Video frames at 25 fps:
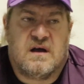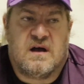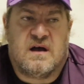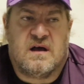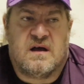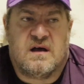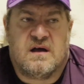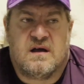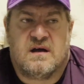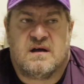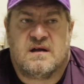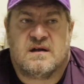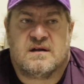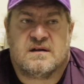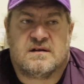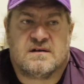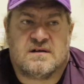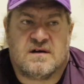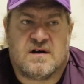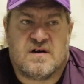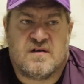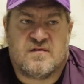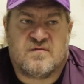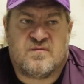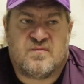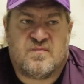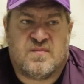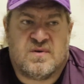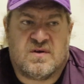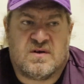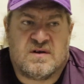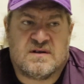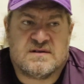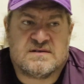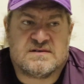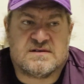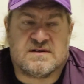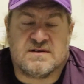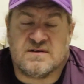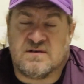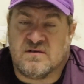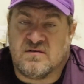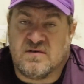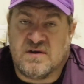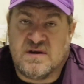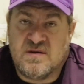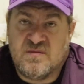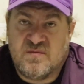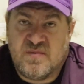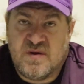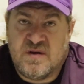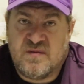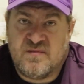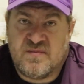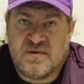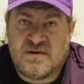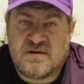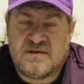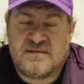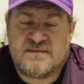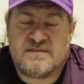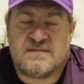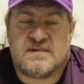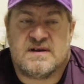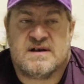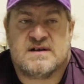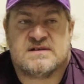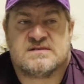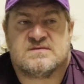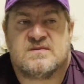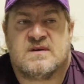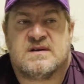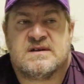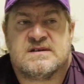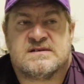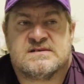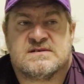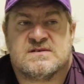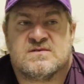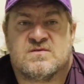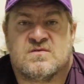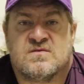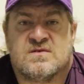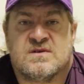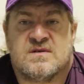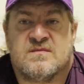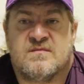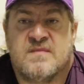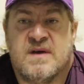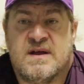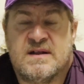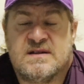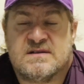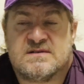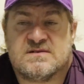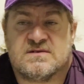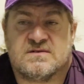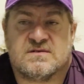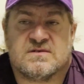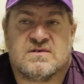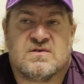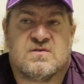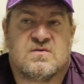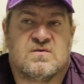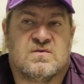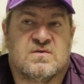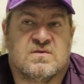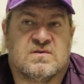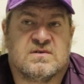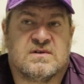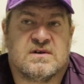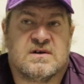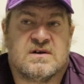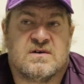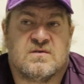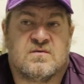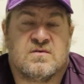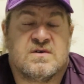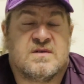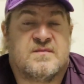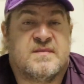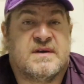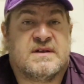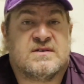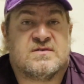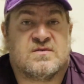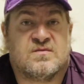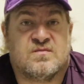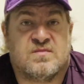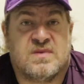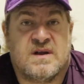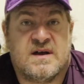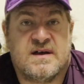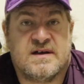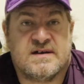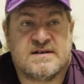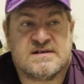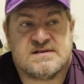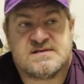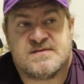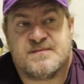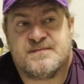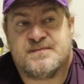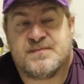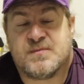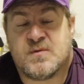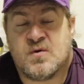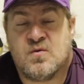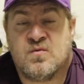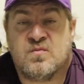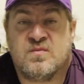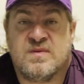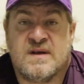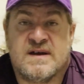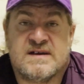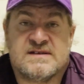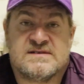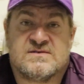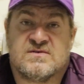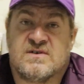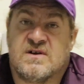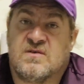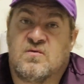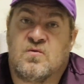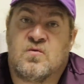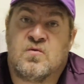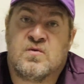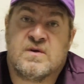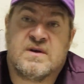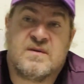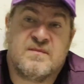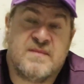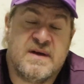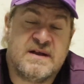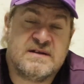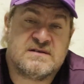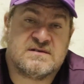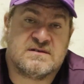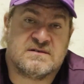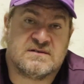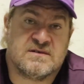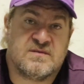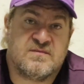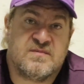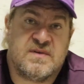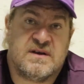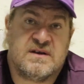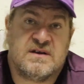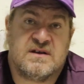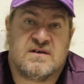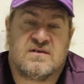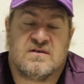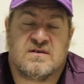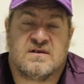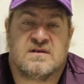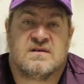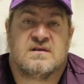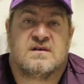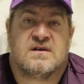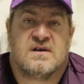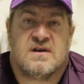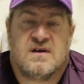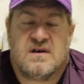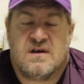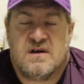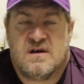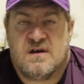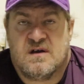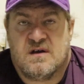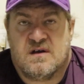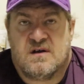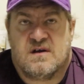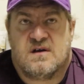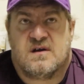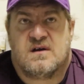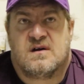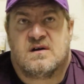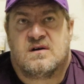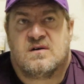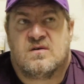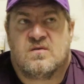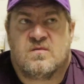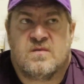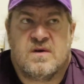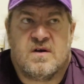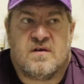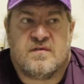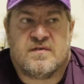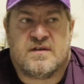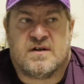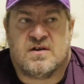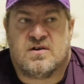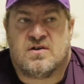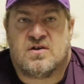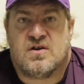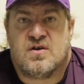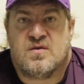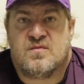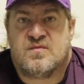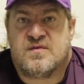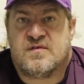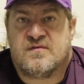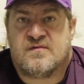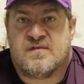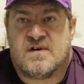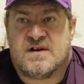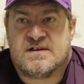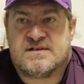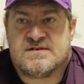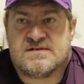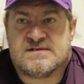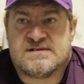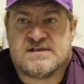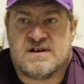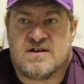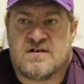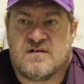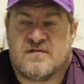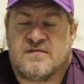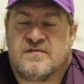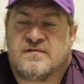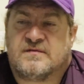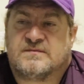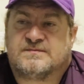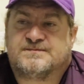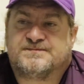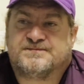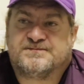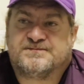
and I've planted green pepper, as well as an ornamental called ornamental blaze, or blaze ornamental, depending on where on the globe you find yourself.